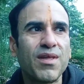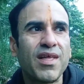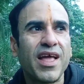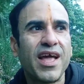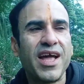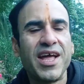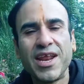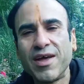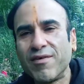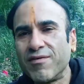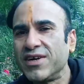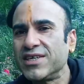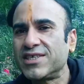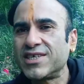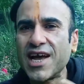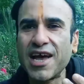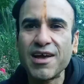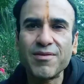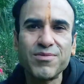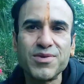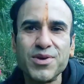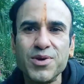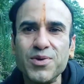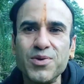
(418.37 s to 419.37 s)
And every
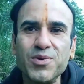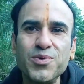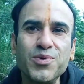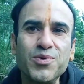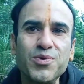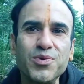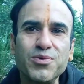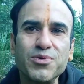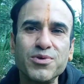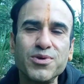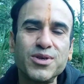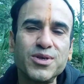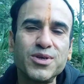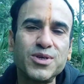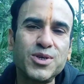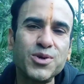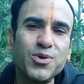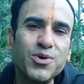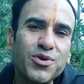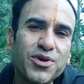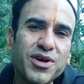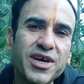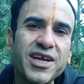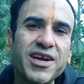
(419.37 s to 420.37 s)
time you
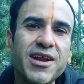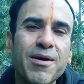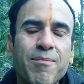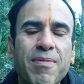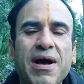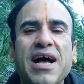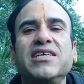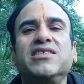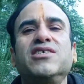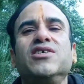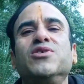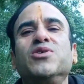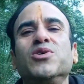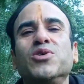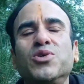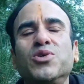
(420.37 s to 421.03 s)
do read a passage or